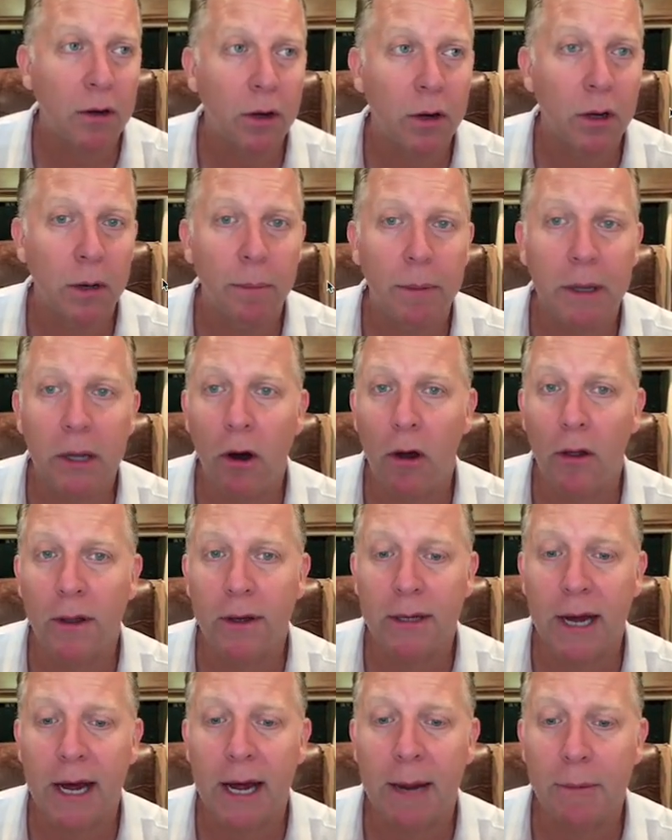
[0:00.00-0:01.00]
going to be all the
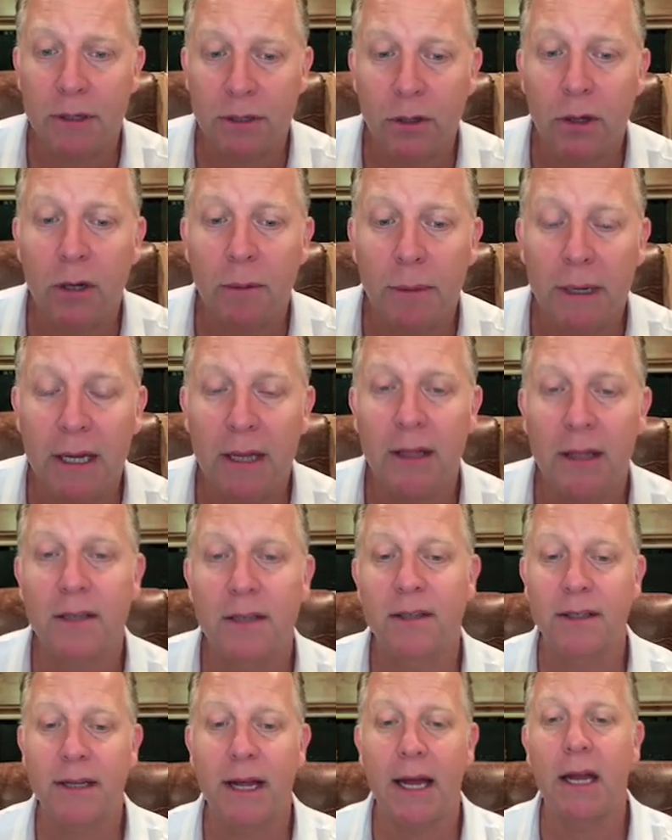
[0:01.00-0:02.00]
time is going to be in this
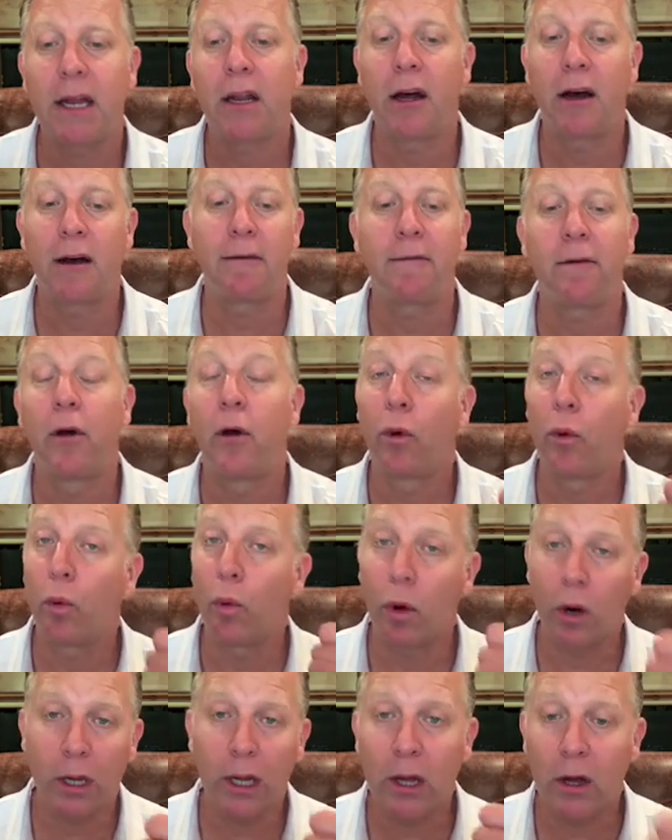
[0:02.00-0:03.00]
state of
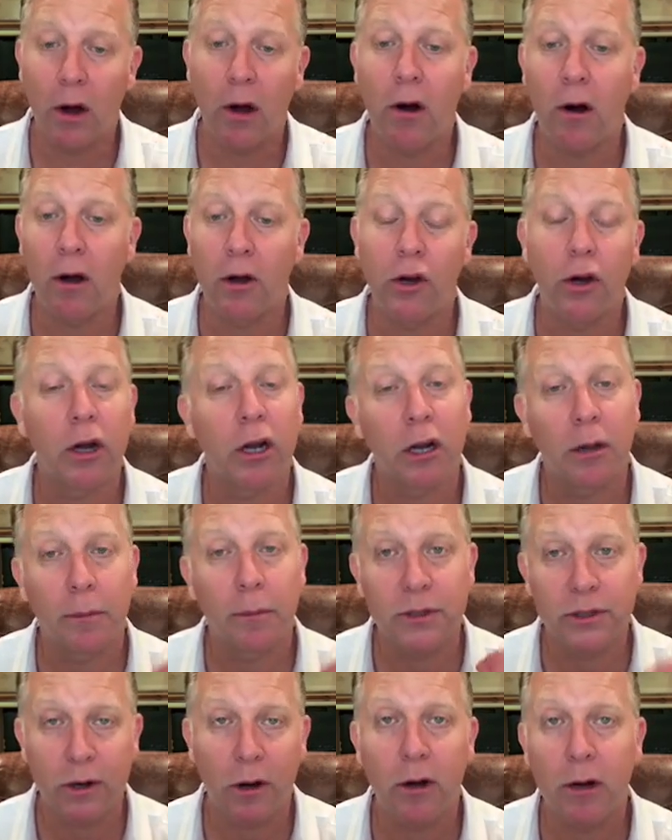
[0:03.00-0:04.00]
working hard. You're going to
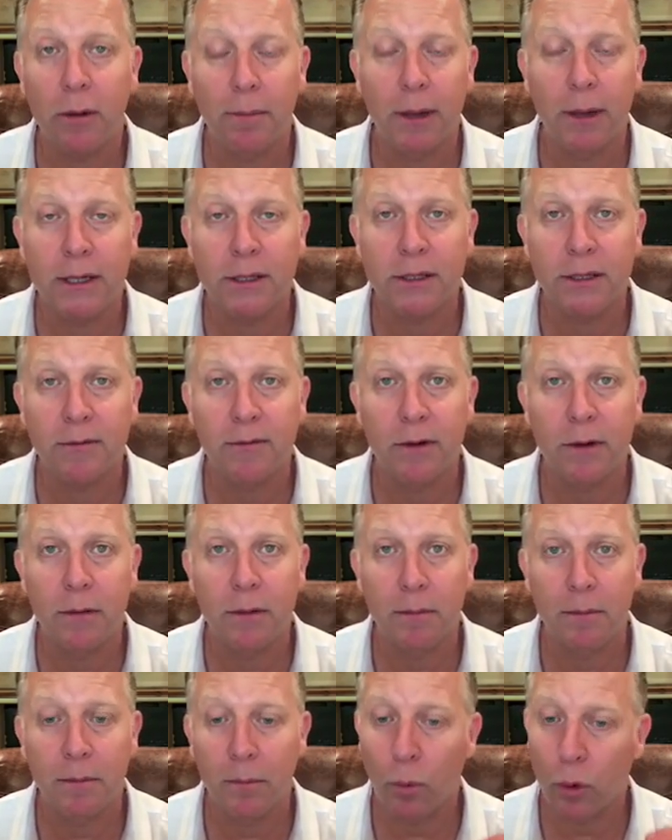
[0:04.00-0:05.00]
be starting a place of
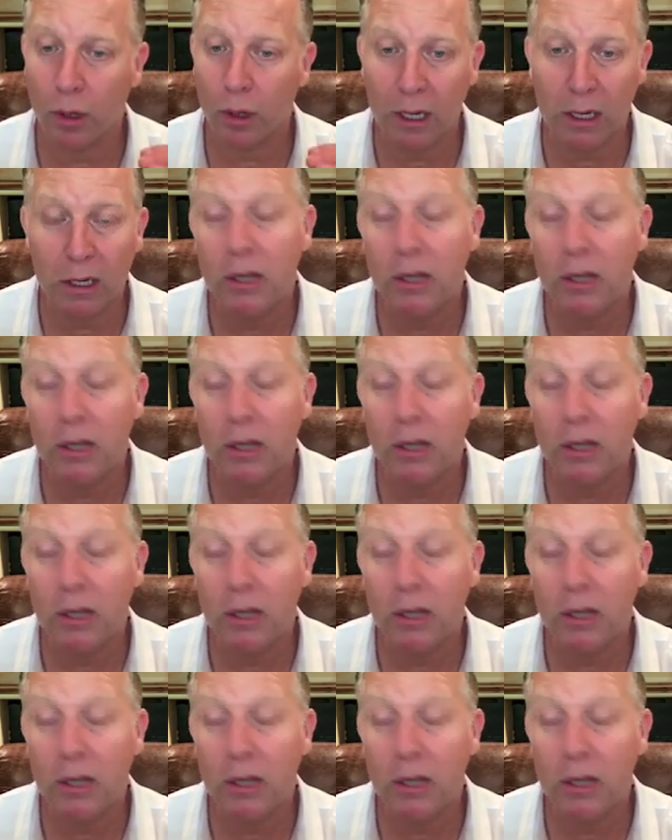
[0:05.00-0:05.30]
working